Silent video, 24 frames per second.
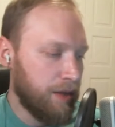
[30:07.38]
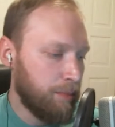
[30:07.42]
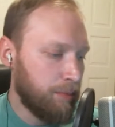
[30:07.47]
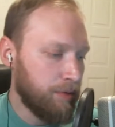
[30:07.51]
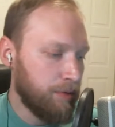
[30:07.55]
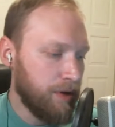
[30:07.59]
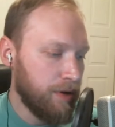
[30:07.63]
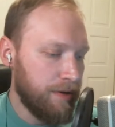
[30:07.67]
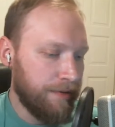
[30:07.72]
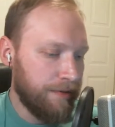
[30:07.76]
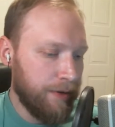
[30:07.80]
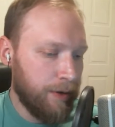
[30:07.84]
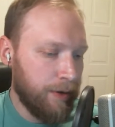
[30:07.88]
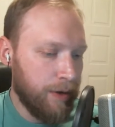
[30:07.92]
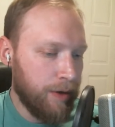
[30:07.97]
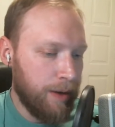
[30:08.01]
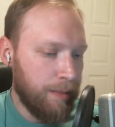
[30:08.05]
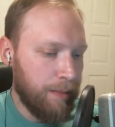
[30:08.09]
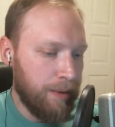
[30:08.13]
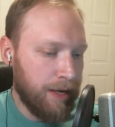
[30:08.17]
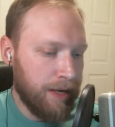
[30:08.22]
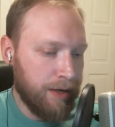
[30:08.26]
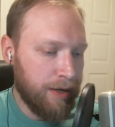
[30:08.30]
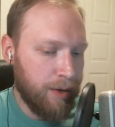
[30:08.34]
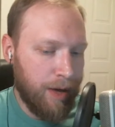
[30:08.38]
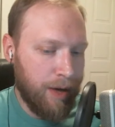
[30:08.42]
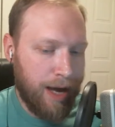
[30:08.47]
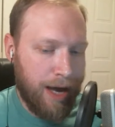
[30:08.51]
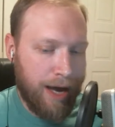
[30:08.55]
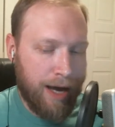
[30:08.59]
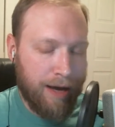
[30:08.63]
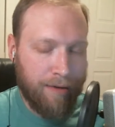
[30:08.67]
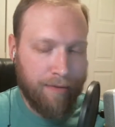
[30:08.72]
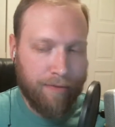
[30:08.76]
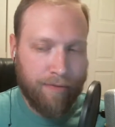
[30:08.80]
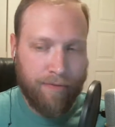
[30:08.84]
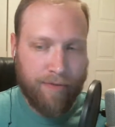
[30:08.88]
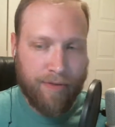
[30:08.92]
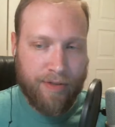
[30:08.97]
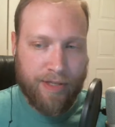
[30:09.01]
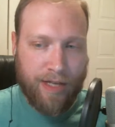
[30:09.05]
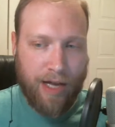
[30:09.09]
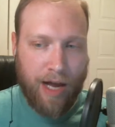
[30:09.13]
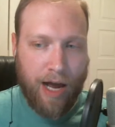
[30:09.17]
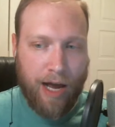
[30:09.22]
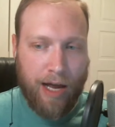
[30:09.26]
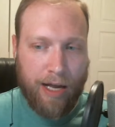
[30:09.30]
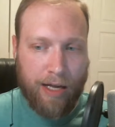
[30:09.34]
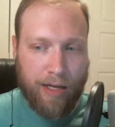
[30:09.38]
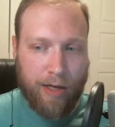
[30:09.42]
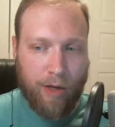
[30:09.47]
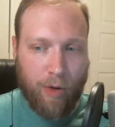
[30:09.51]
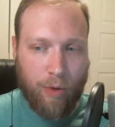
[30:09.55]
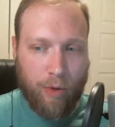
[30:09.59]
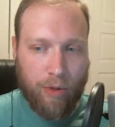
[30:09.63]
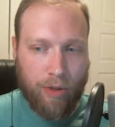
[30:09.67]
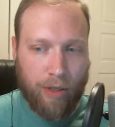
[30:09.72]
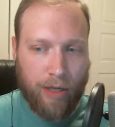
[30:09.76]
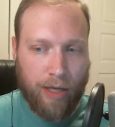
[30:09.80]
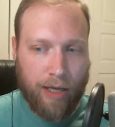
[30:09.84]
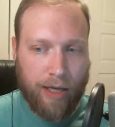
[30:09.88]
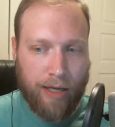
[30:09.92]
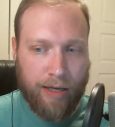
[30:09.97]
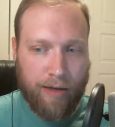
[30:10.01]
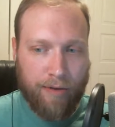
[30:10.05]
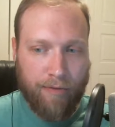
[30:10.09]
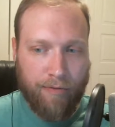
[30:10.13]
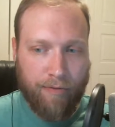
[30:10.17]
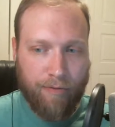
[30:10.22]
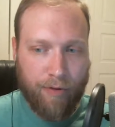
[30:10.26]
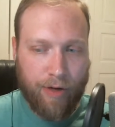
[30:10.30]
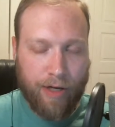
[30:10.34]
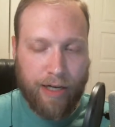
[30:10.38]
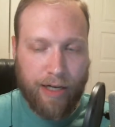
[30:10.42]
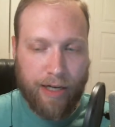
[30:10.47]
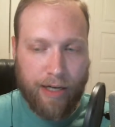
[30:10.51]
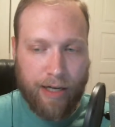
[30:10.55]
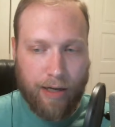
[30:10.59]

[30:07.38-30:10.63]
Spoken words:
preview, I mean, you have Sai going like freaking out.